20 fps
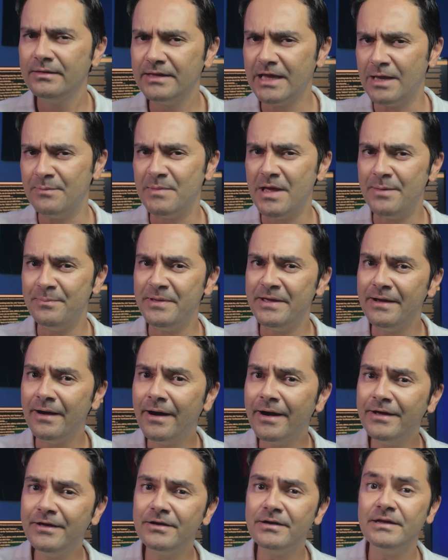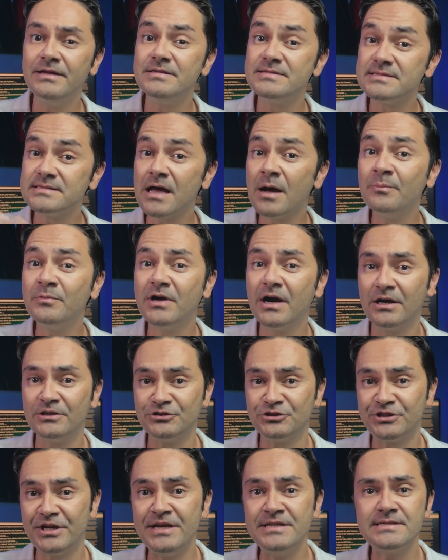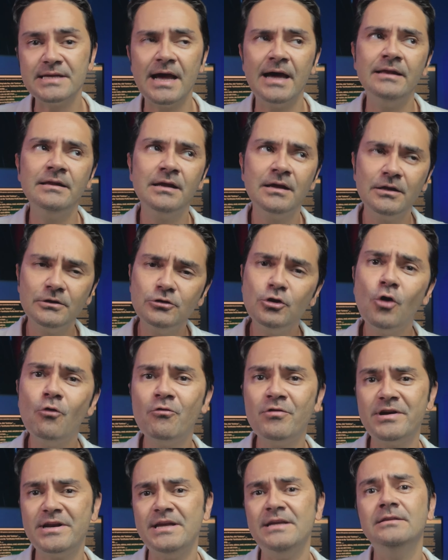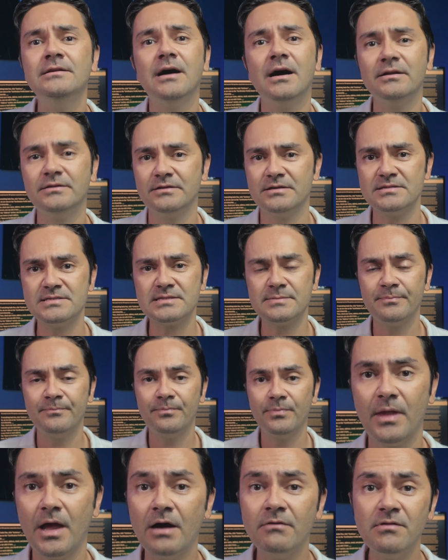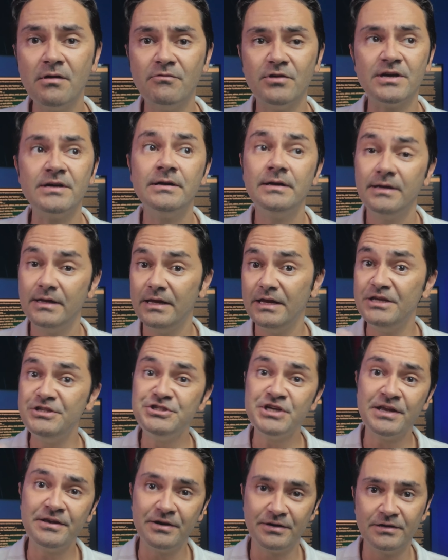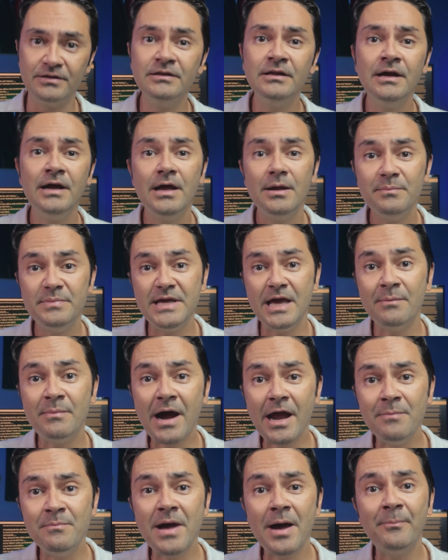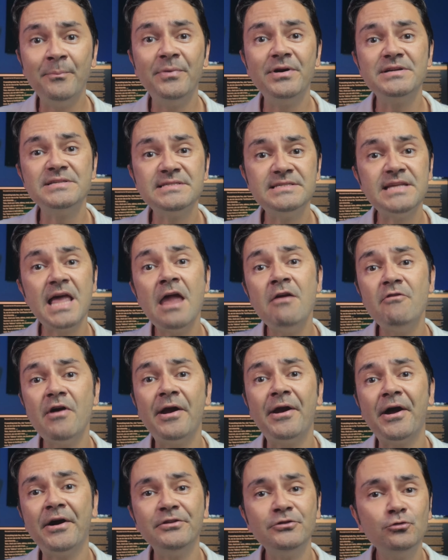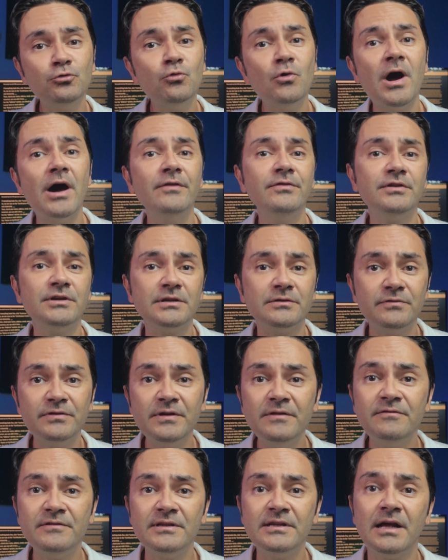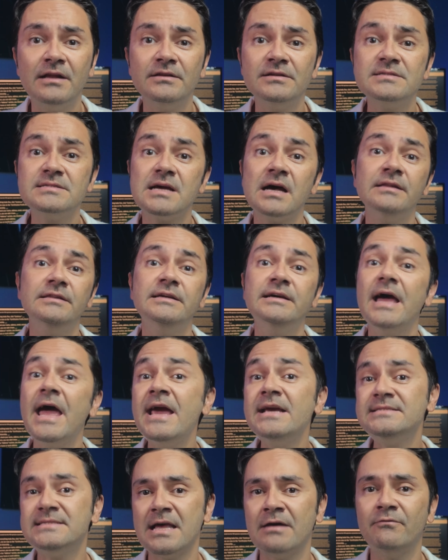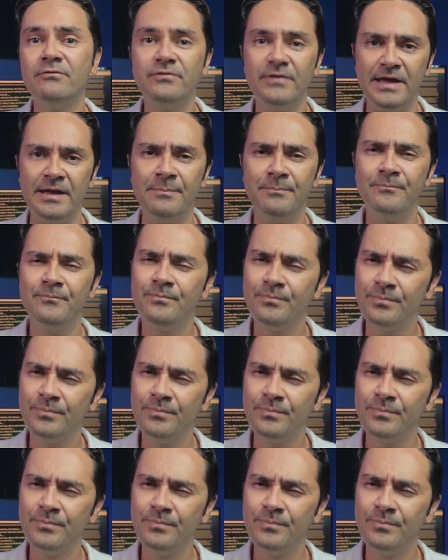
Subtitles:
They may be higher in some countries and lower in others. However, in general, PMI members save around $250 on the exam fee.